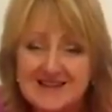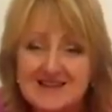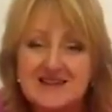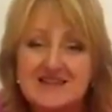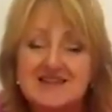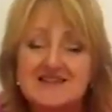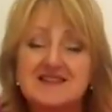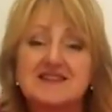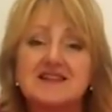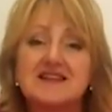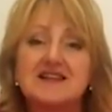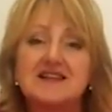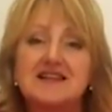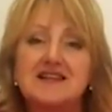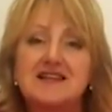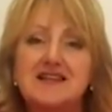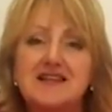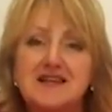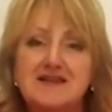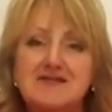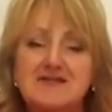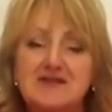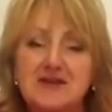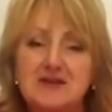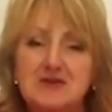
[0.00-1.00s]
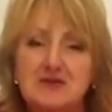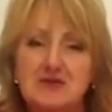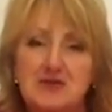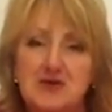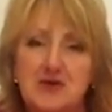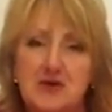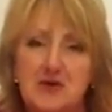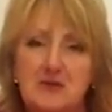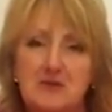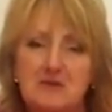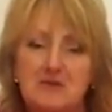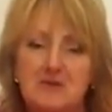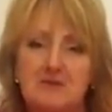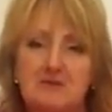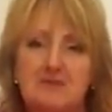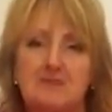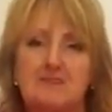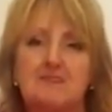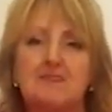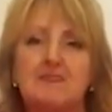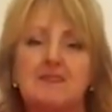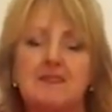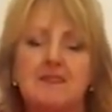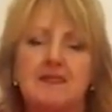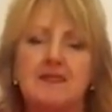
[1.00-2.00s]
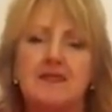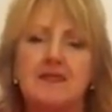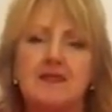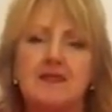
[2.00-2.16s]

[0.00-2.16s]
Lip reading: Yes, it's the living room.